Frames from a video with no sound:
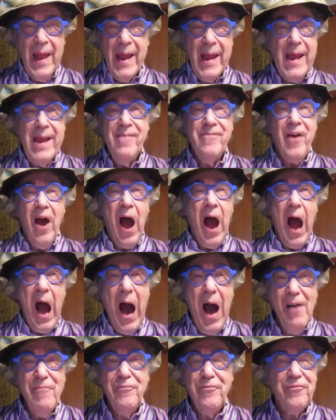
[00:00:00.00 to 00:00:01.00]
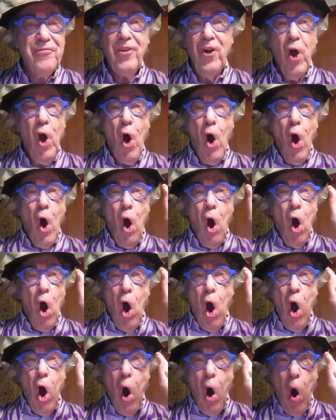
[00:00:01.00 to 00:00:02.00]
if half
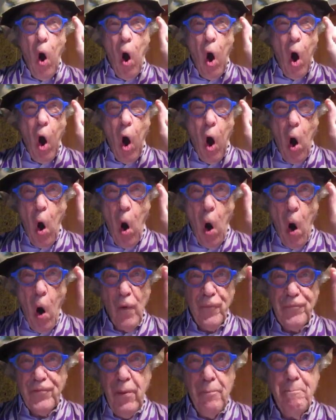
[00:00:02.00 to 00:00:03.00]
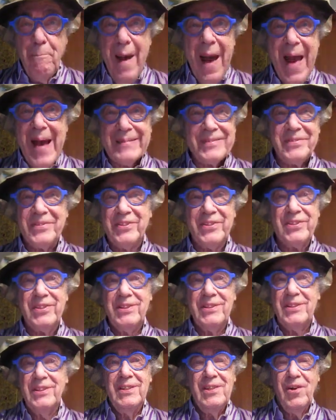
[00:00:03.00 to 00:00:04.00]
of the
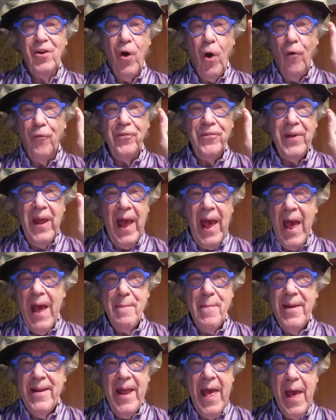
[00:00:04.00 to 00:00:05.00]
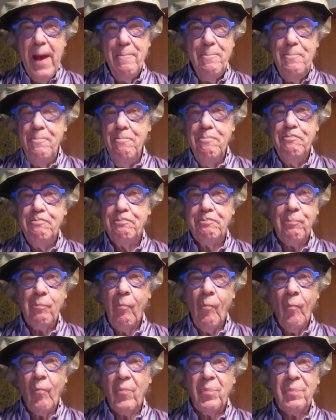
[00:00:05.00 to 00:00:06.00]
mass of an M&M
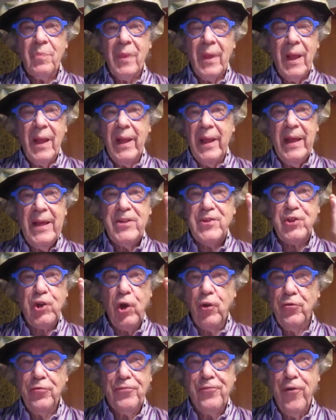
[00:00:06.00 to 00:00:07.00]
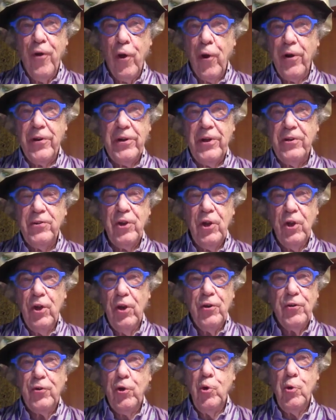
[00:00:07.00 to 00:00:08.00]
is converted
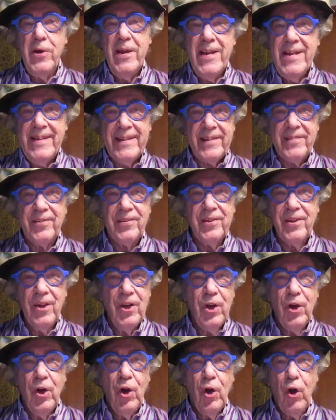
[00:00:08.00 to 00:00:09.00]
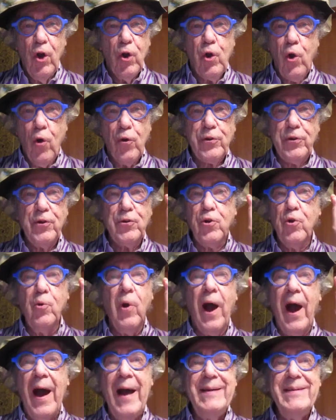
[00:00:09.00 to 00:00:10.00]
to heat, according
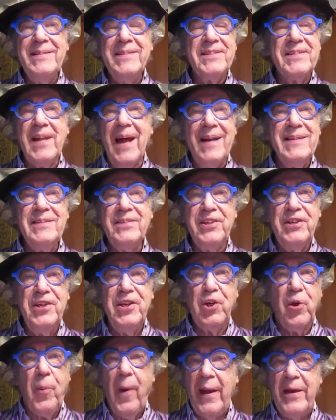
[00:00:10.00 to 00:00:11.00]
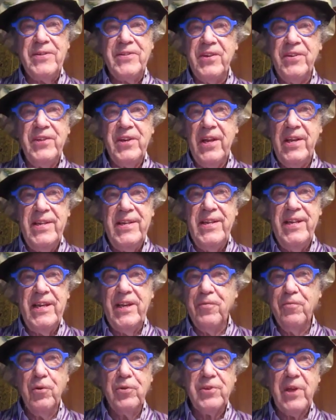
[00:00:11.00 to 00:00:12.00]
to Einstein's equation E
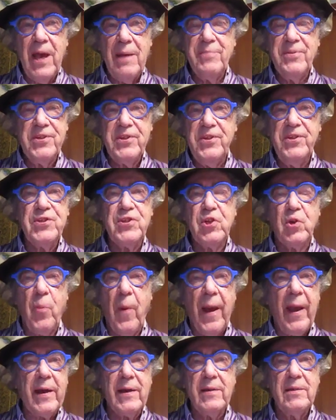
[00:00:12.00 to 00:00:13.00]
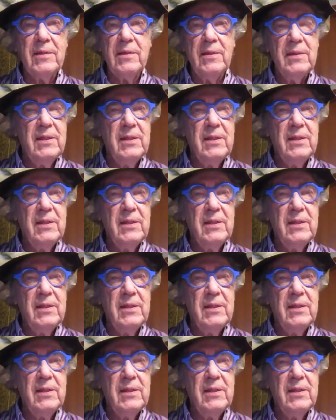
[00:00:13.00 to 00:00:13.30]
equals mc squared,